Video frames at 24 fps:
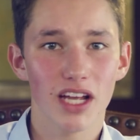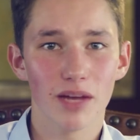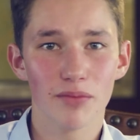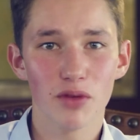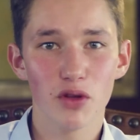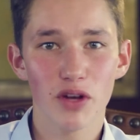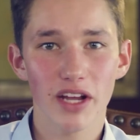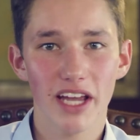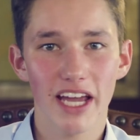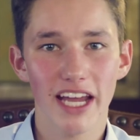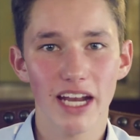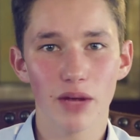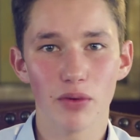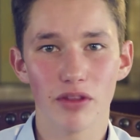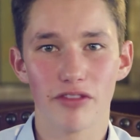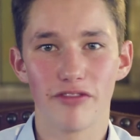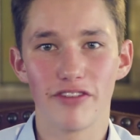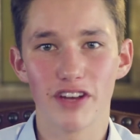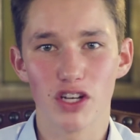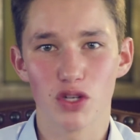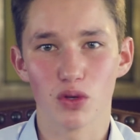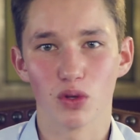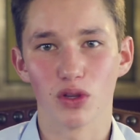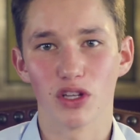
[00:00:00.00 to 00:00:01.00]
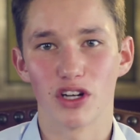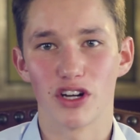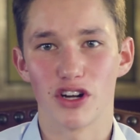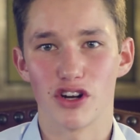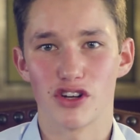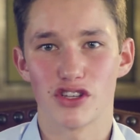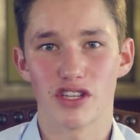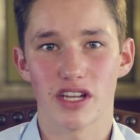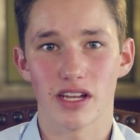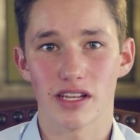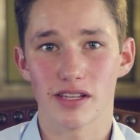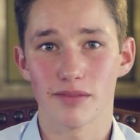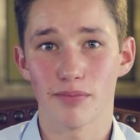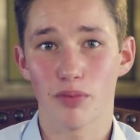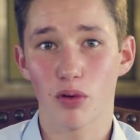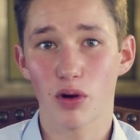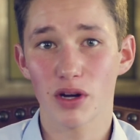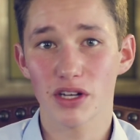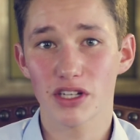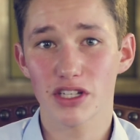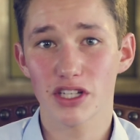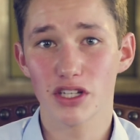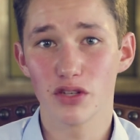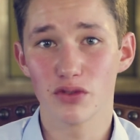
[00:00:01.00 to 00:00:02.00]
communicating with visual learners, it is
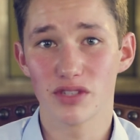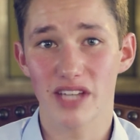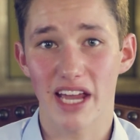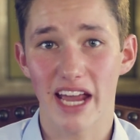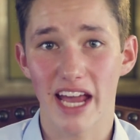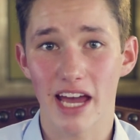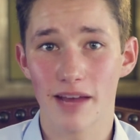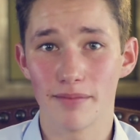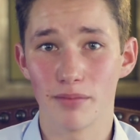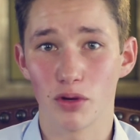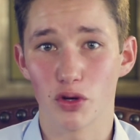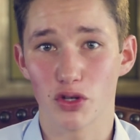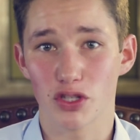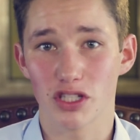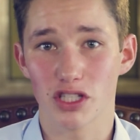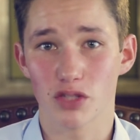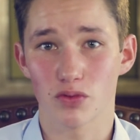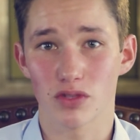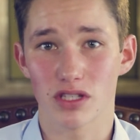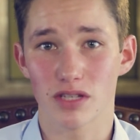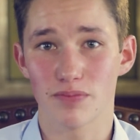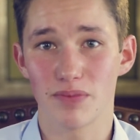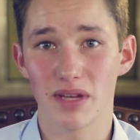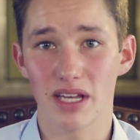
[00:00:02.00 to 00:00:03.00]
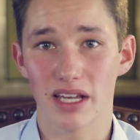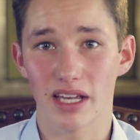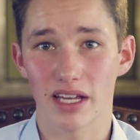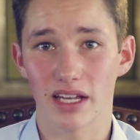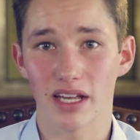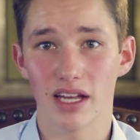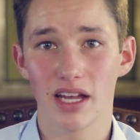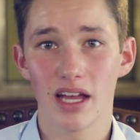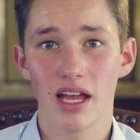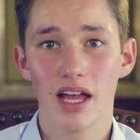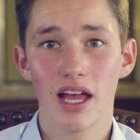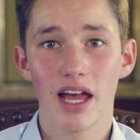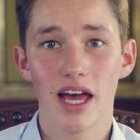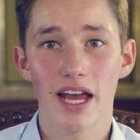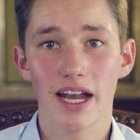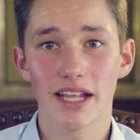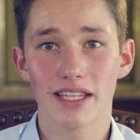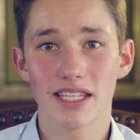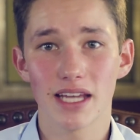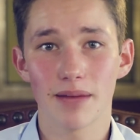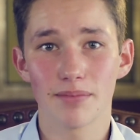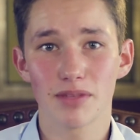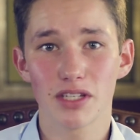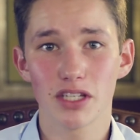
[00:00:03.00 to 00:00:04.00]
important to use hand motions when speaking and
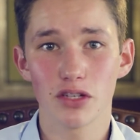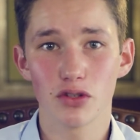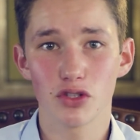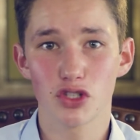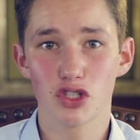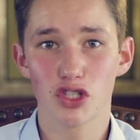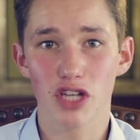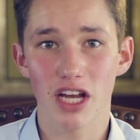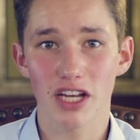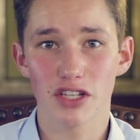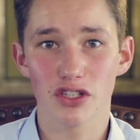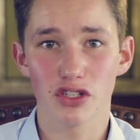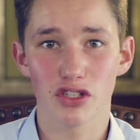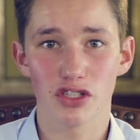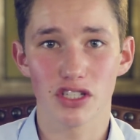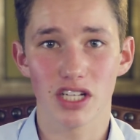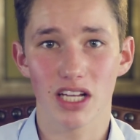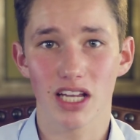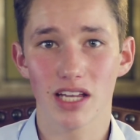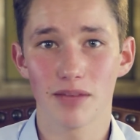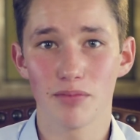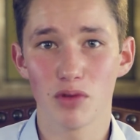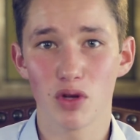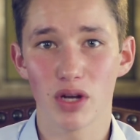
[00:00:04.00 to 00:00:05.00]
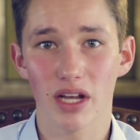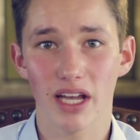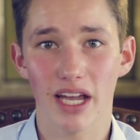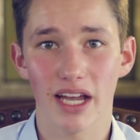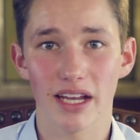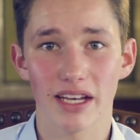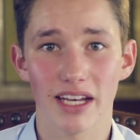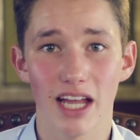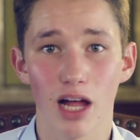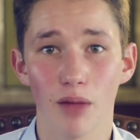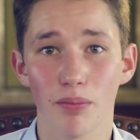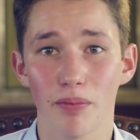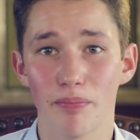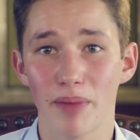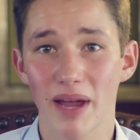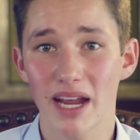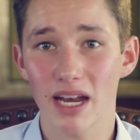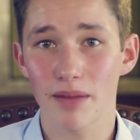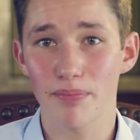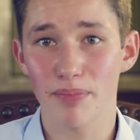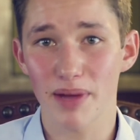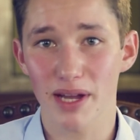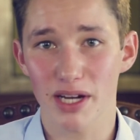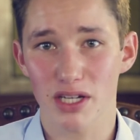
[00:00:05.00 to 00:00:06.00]
attempt to use gestures to communicate and help
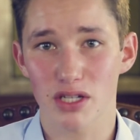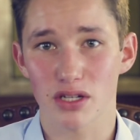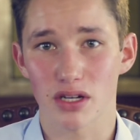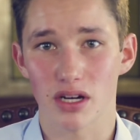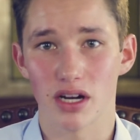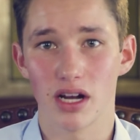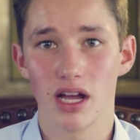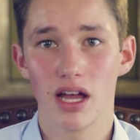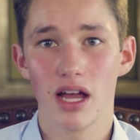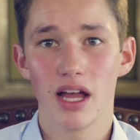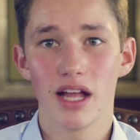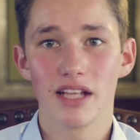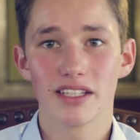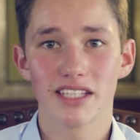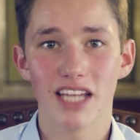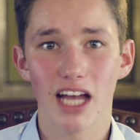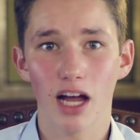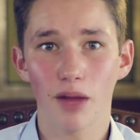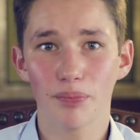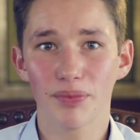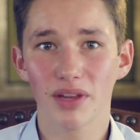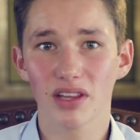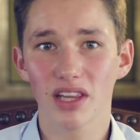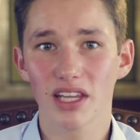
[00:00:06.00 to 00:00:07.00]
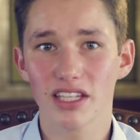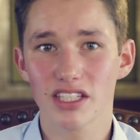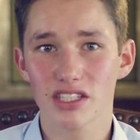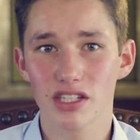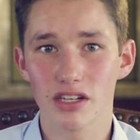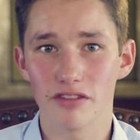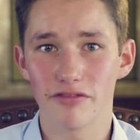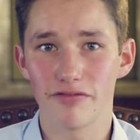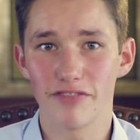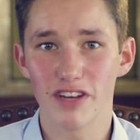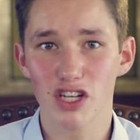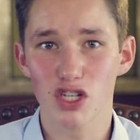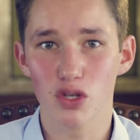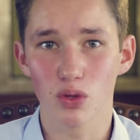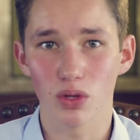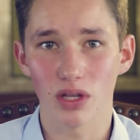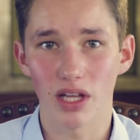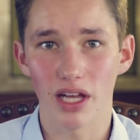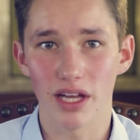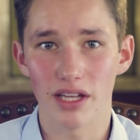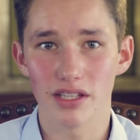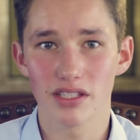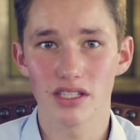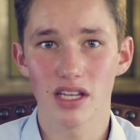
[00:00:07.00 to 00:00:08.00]
paint a picture to help the listener
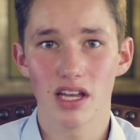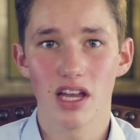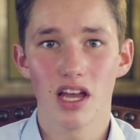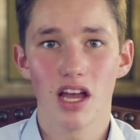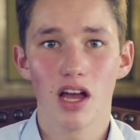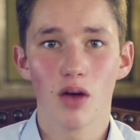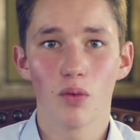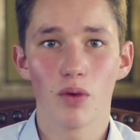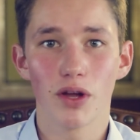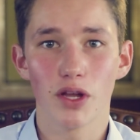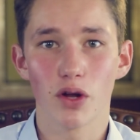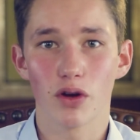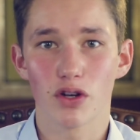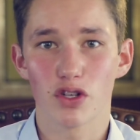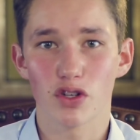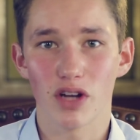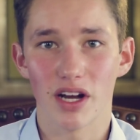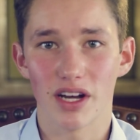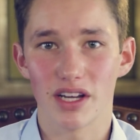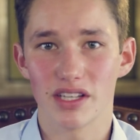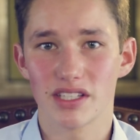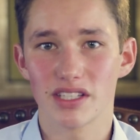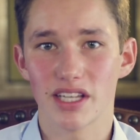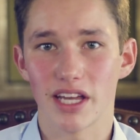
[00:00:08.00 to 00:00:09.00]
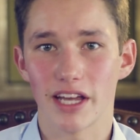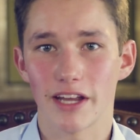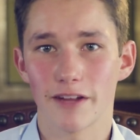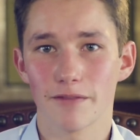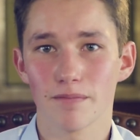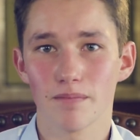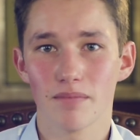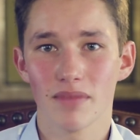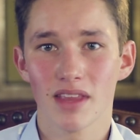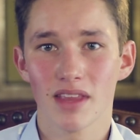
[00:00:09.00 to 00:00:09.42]
visualize what you are trying to say.